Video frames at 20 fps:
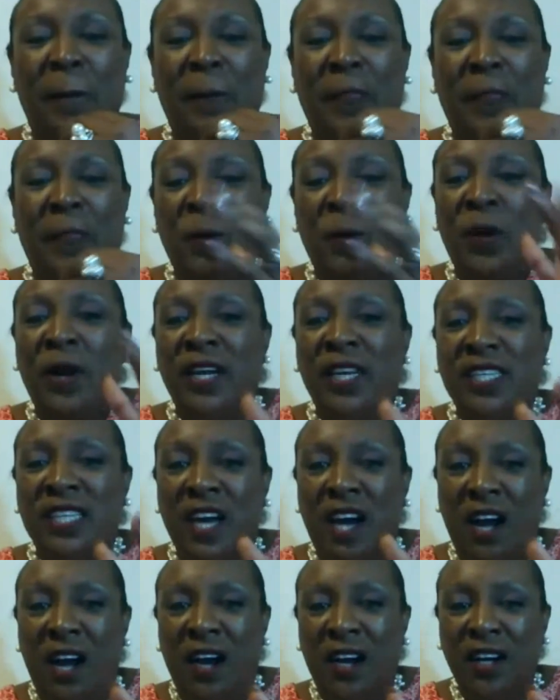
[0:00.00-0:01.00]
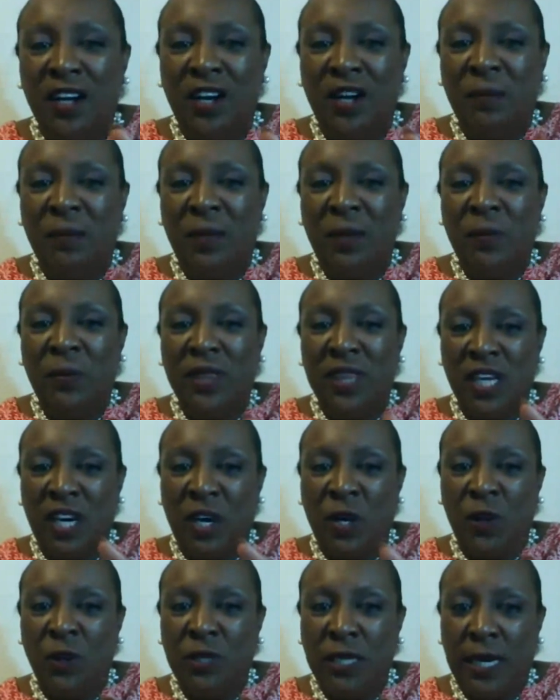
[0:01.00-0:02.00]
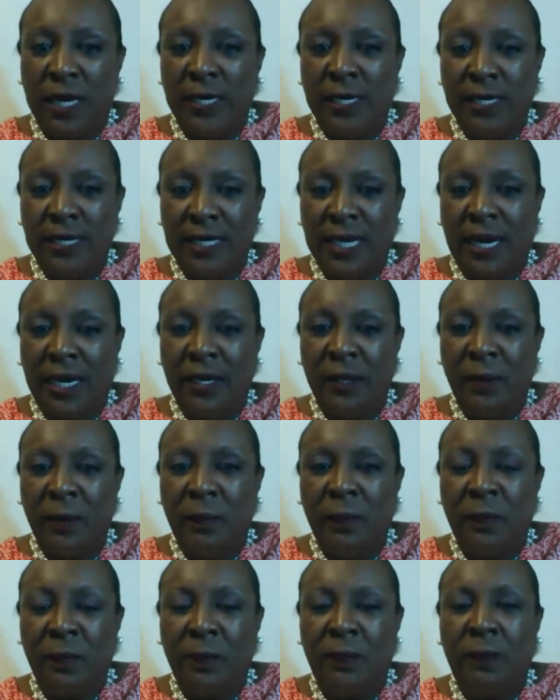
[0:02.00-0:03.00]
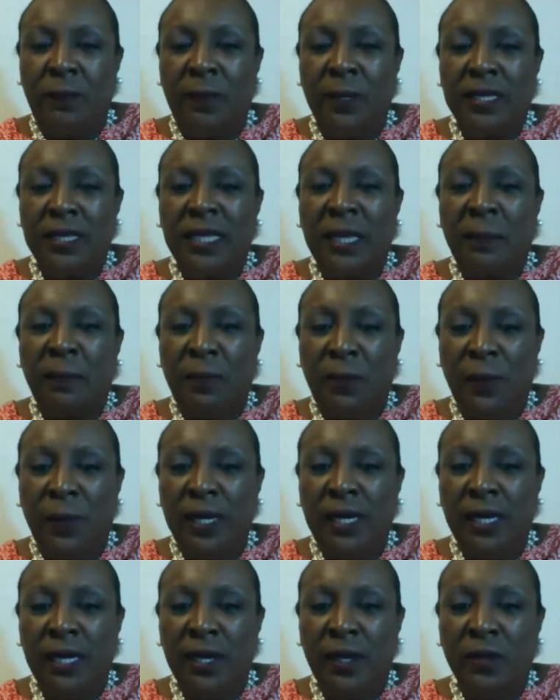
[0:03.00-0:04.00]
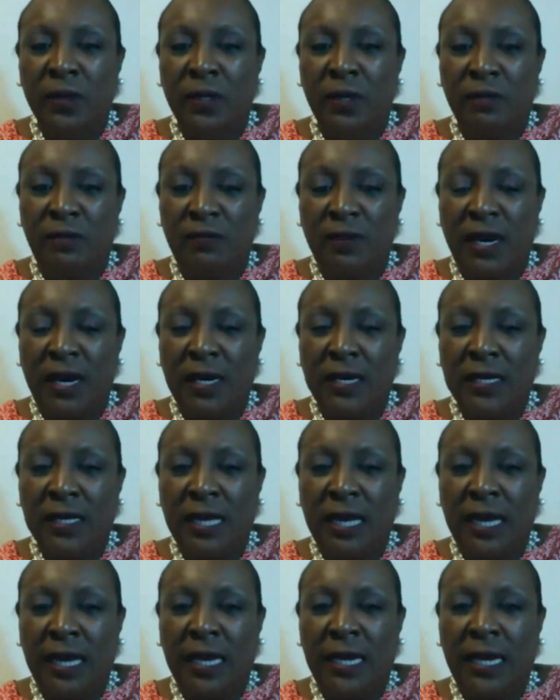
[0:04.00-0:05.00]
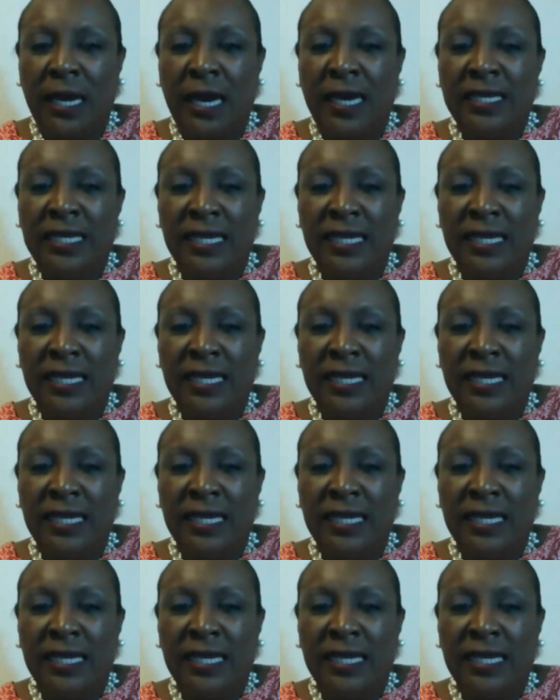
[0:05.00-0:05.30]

they weren't as hard on me with the GoDaddy site, but they pointed out the fact that I